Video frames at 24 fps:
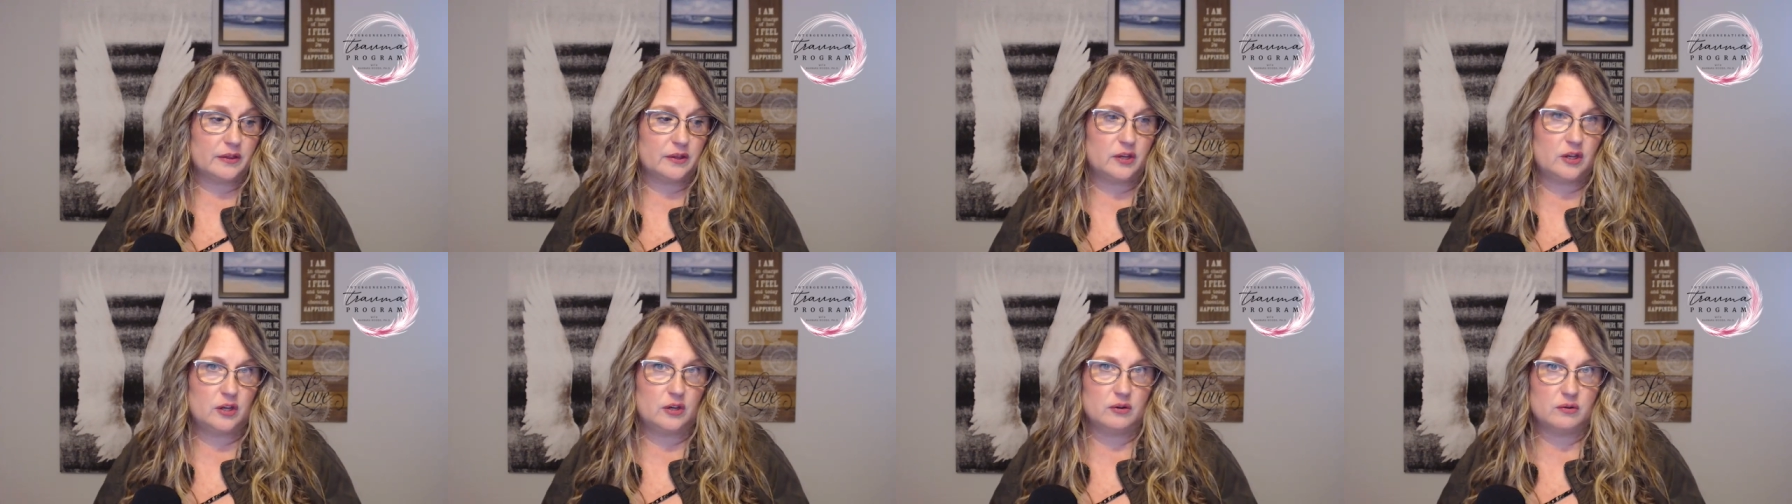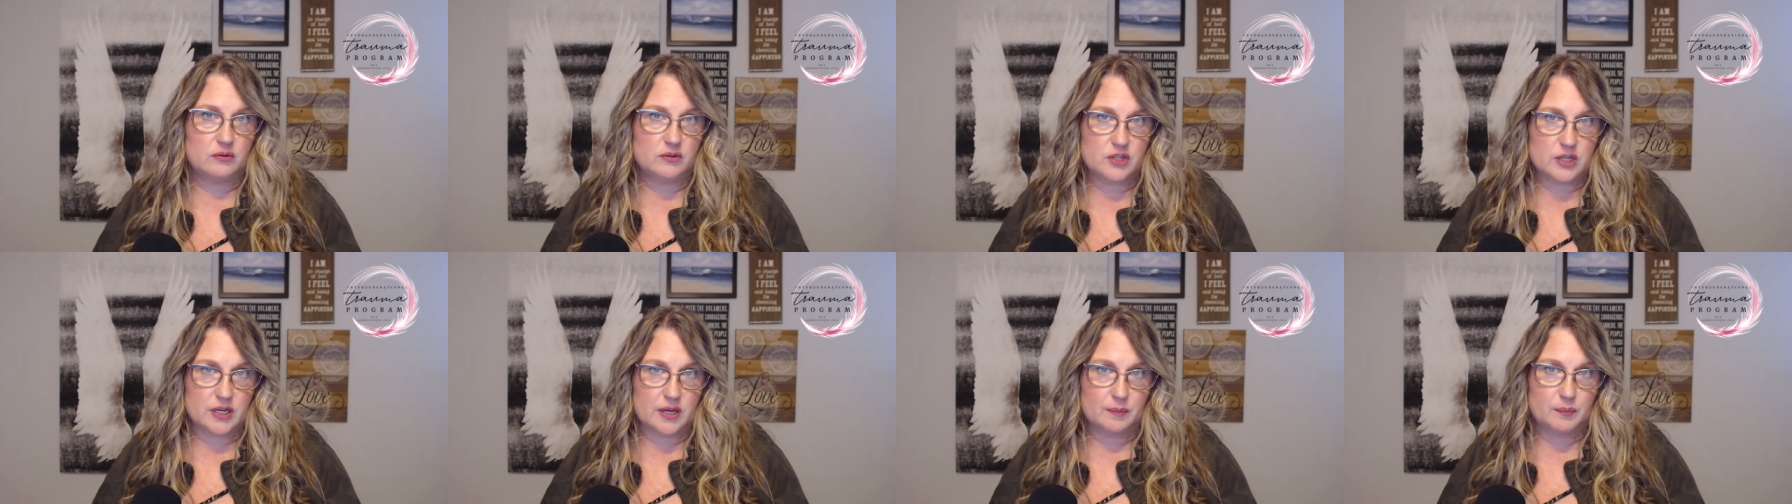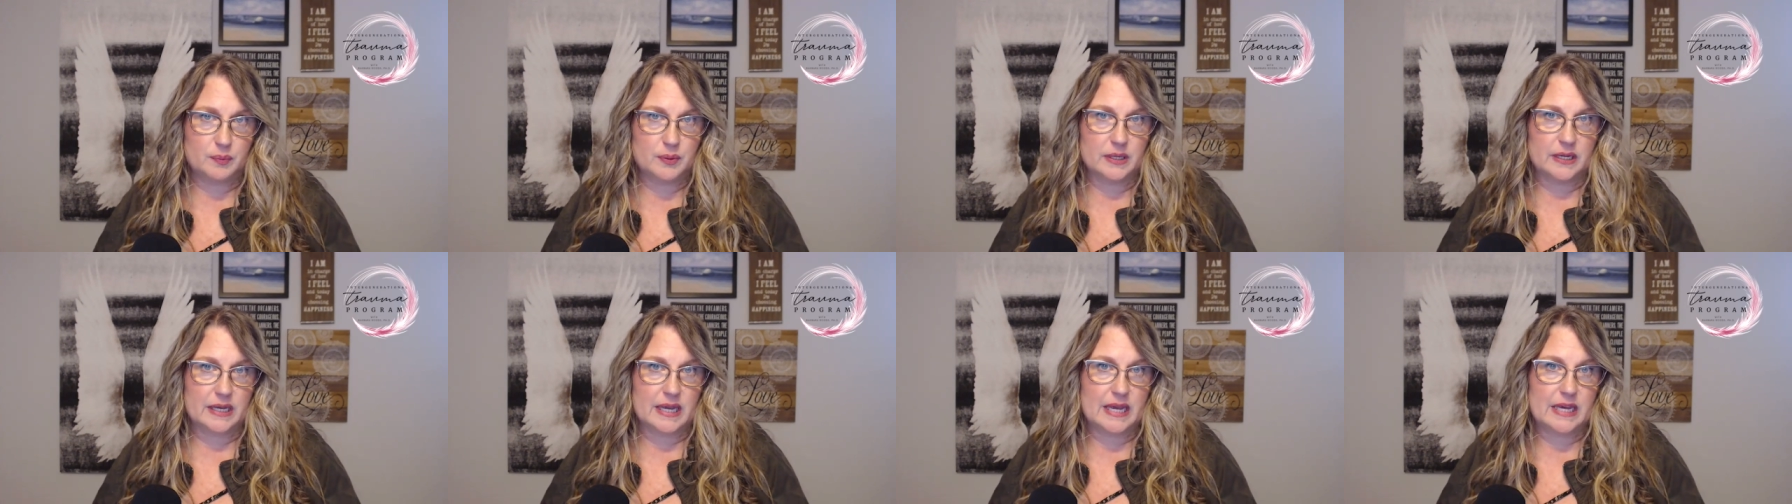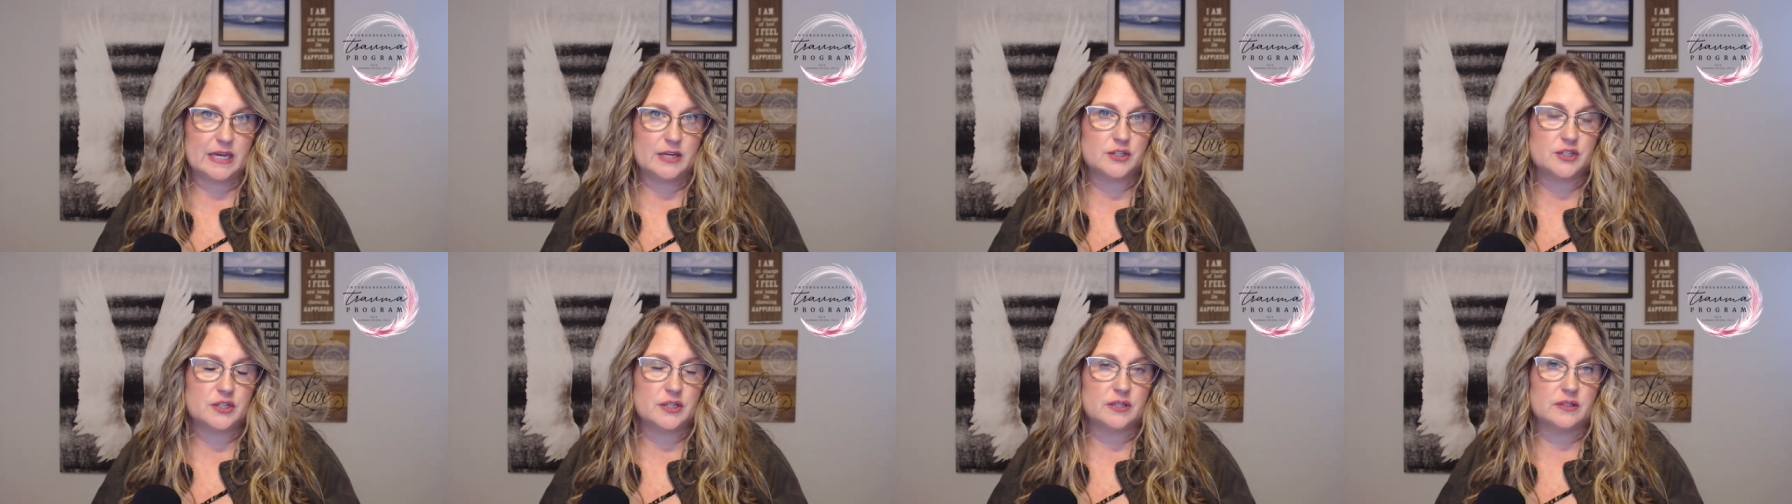huge
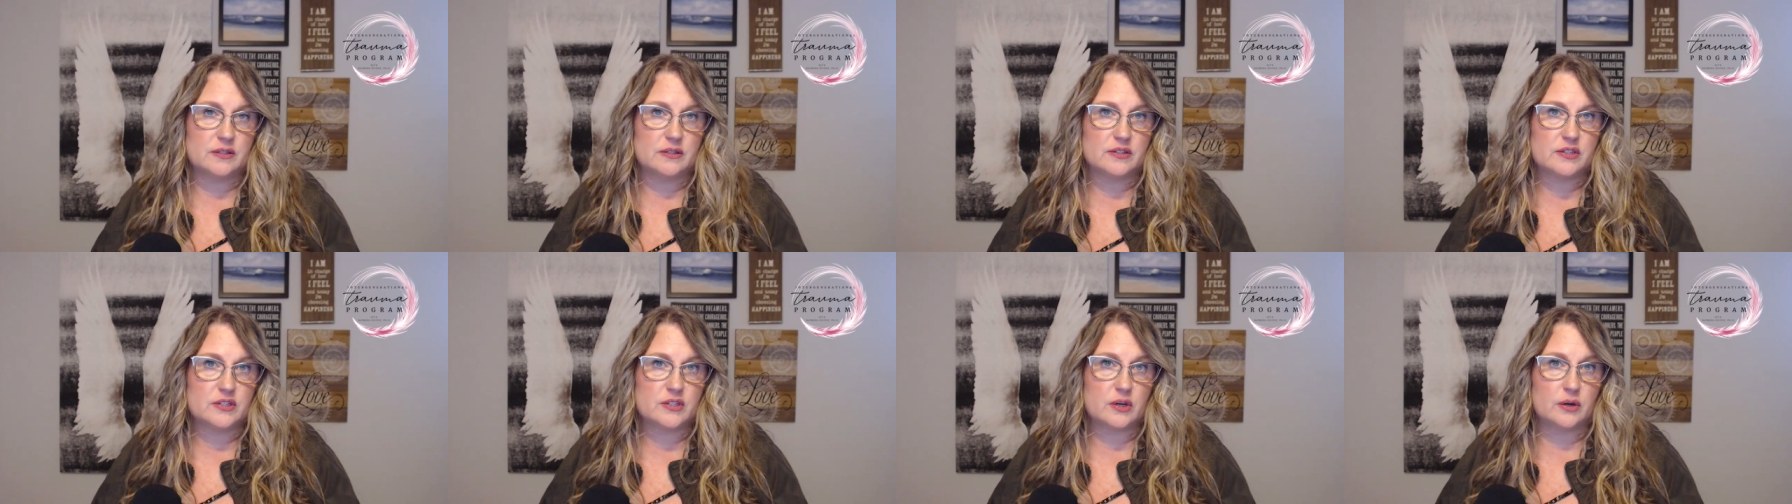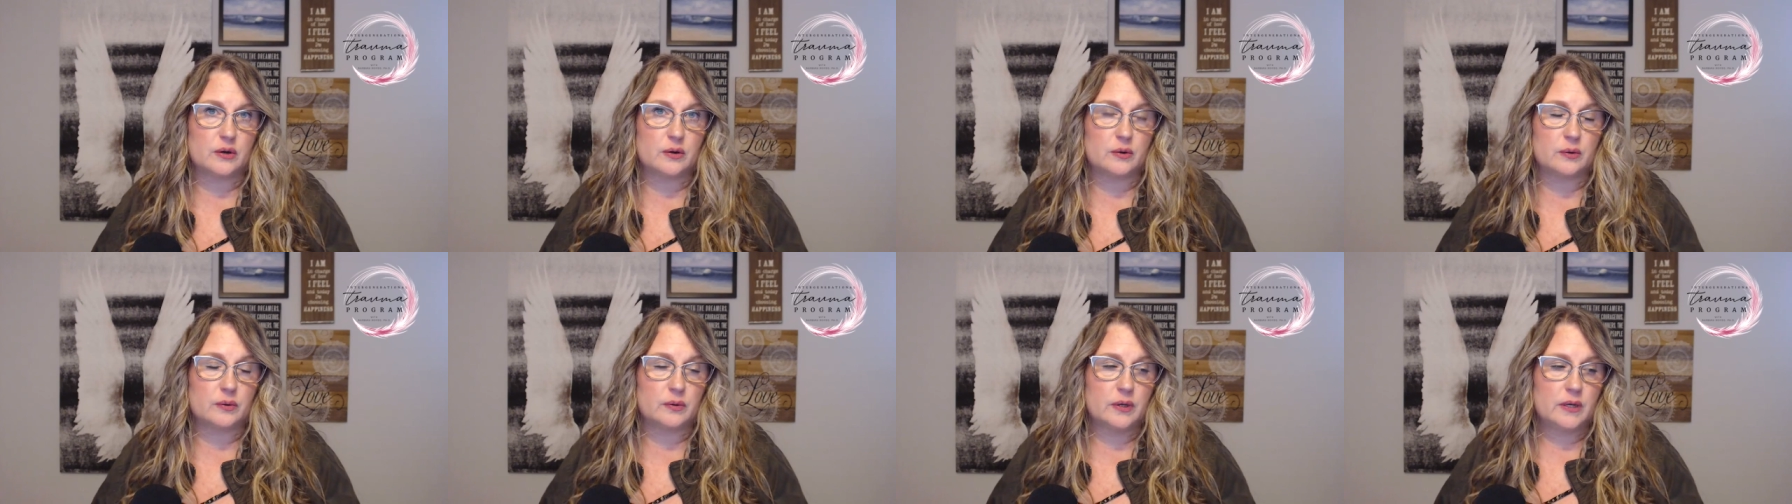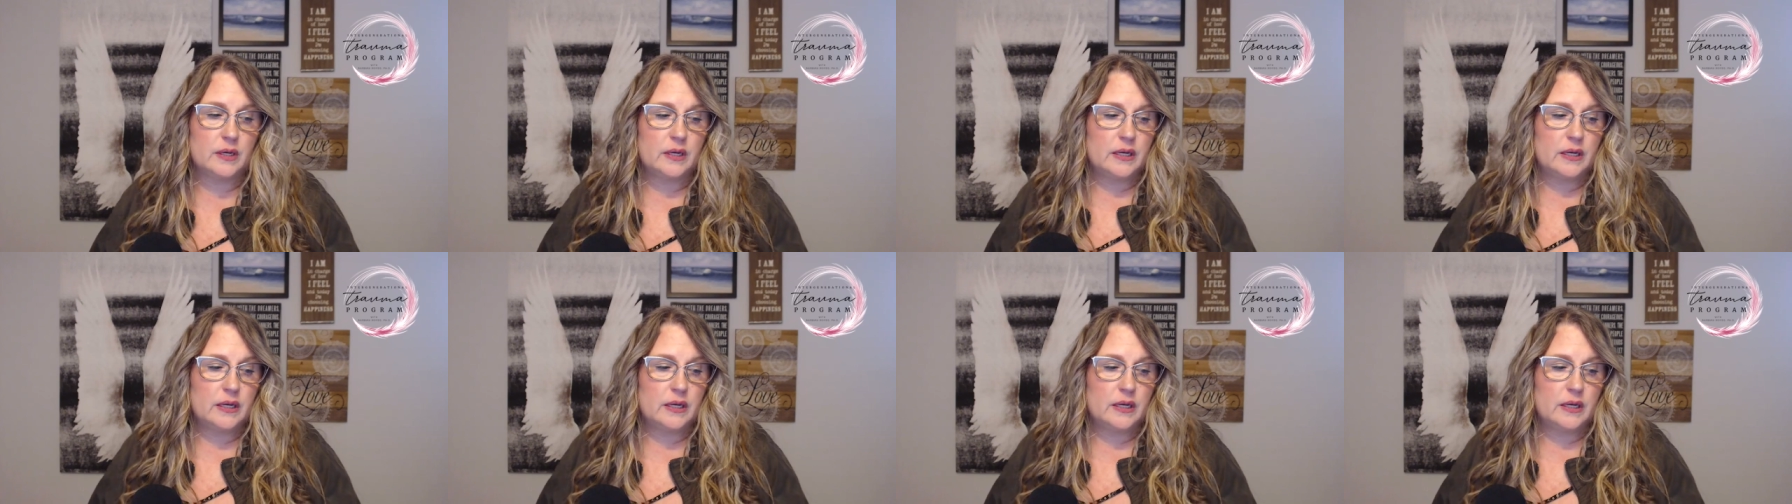implications. So,